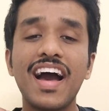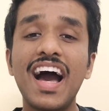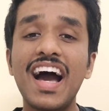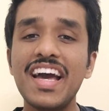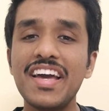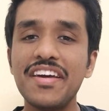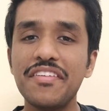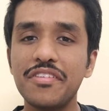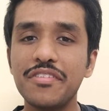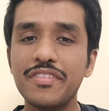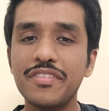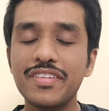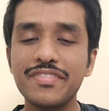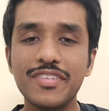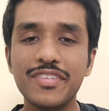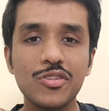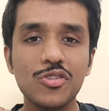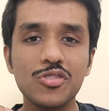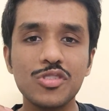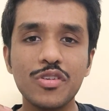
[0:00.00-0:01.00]
Hi everyone,
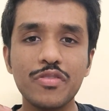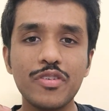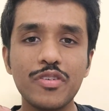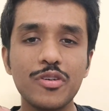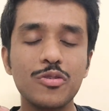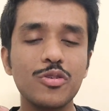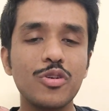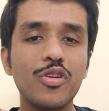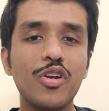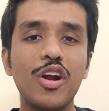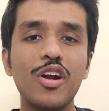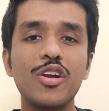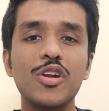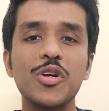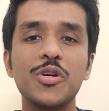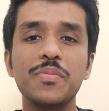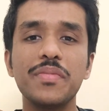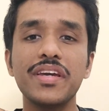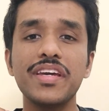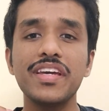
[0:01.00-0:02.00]
for those of you who do not
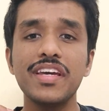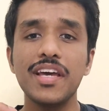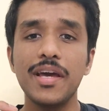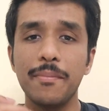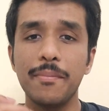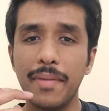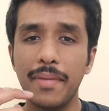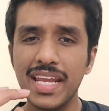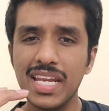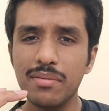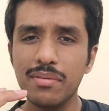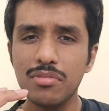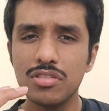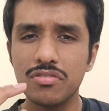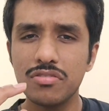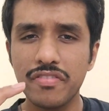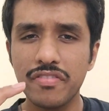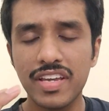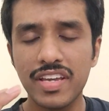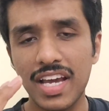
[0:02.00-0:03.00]
know me, my name is
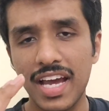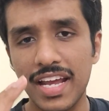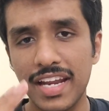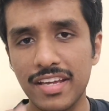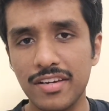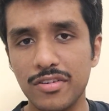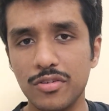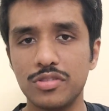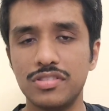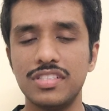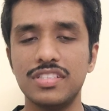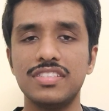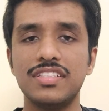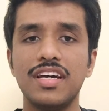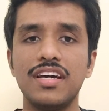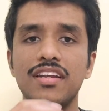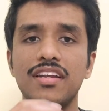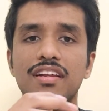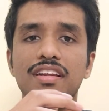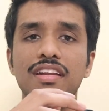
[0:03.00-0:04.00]
Vivek and I host this
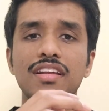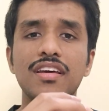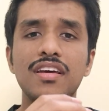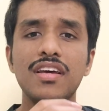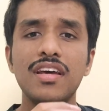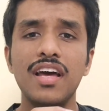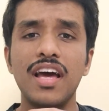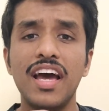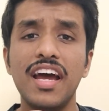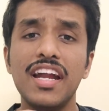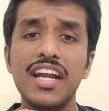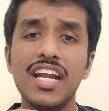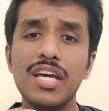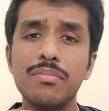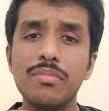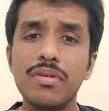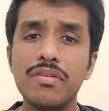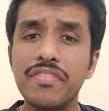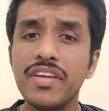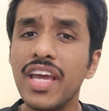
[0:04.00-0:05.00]
channel. And I
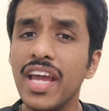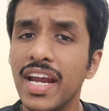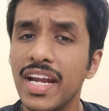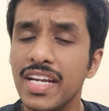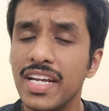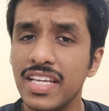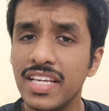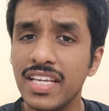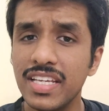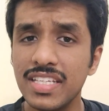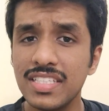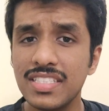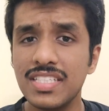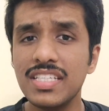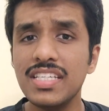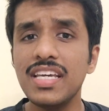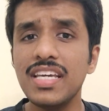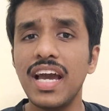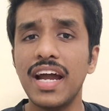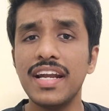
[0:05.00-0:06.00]
am a
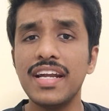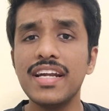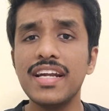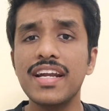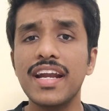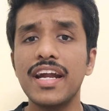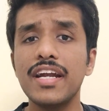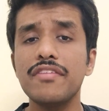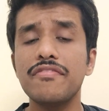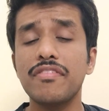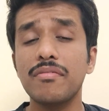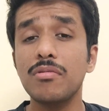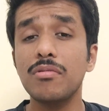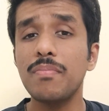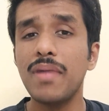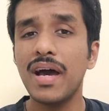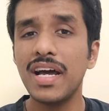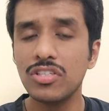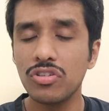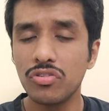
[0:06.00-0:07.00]
VIT-ECE undergrad from the
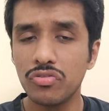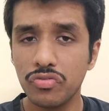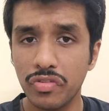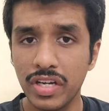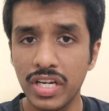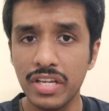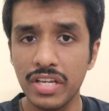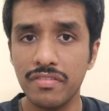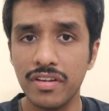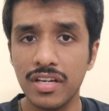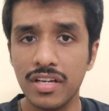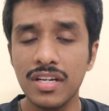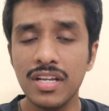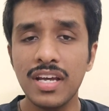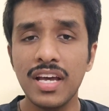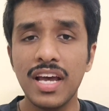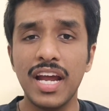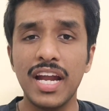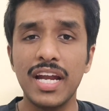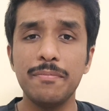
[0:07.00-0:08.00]
batch of 21
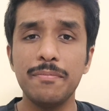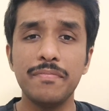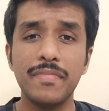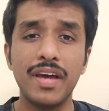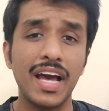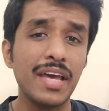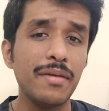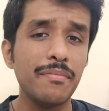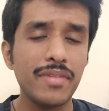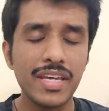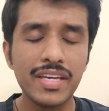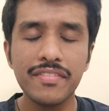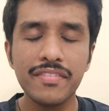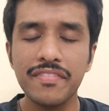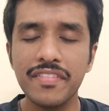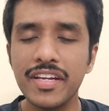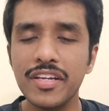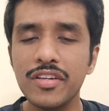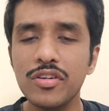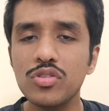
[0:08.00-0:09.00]
and I make
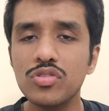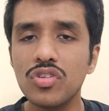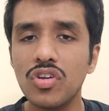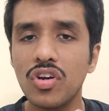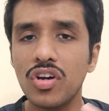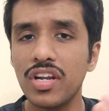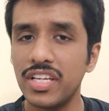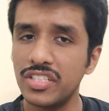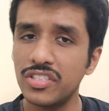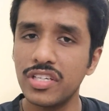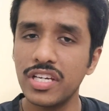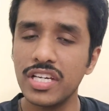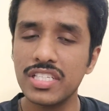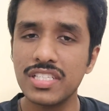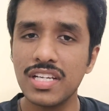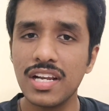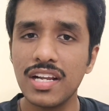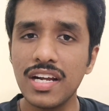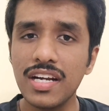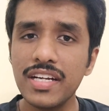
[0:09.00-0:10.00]
videos on
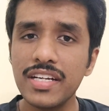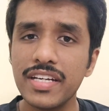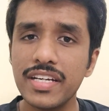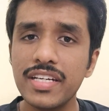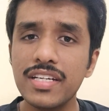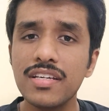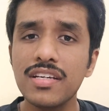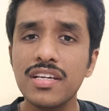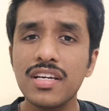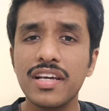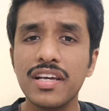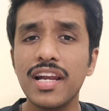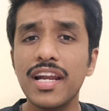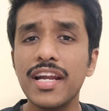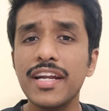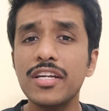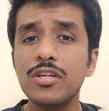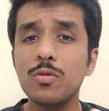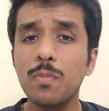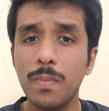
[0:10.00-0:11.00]
educational content
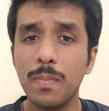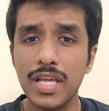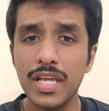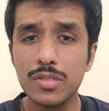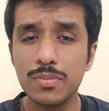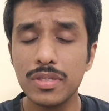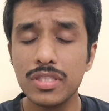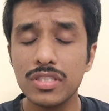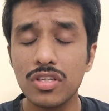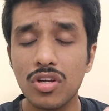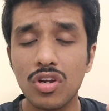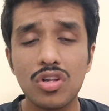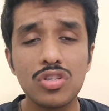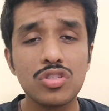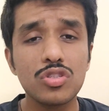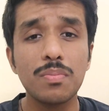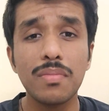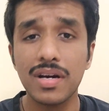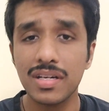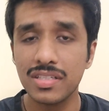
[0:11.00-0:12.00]
related to placements and
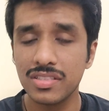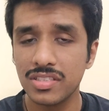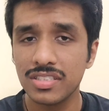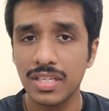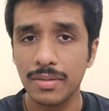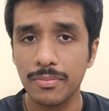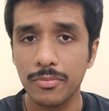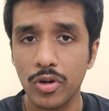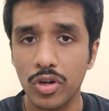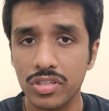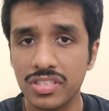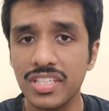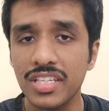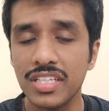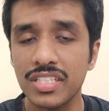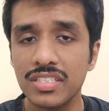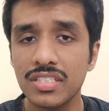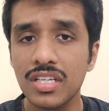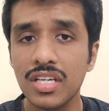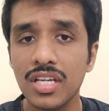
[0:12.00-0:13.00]
also Masters Abroad
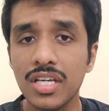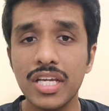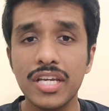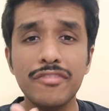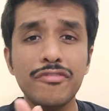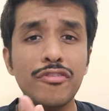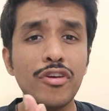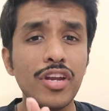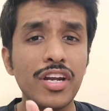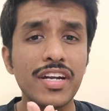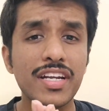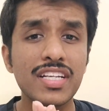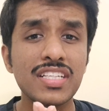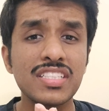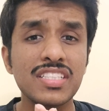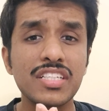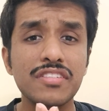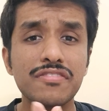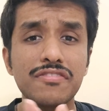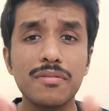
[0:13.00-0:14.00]
series. If you are
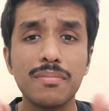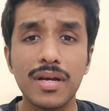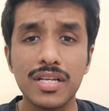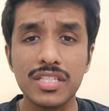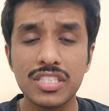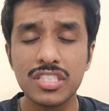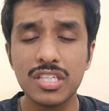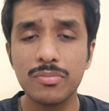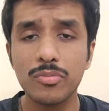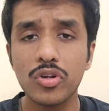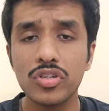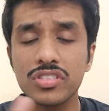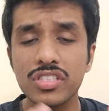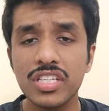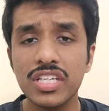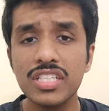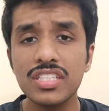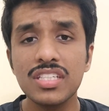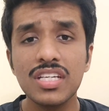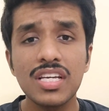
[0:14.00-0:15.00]
interested for Masters Abroad
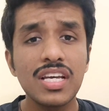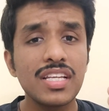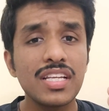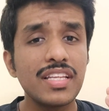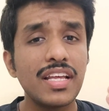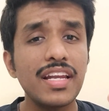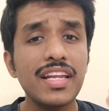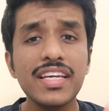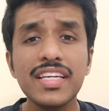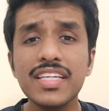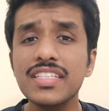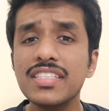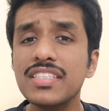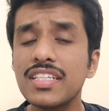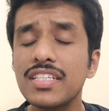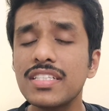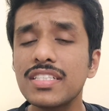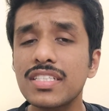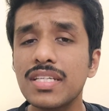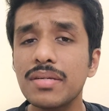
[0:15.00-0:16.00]
series, the link is in
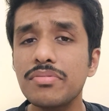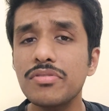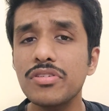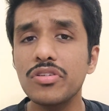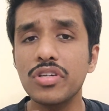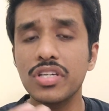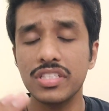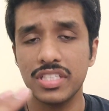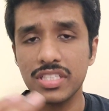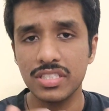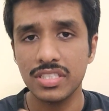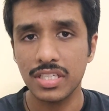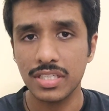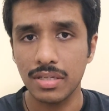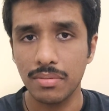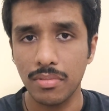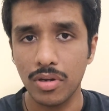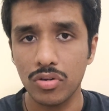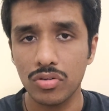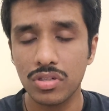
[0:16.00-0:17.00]
the description, you can just check
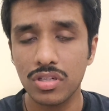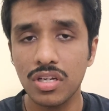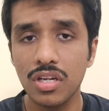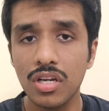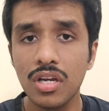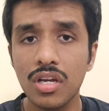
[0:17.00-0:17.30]
them out.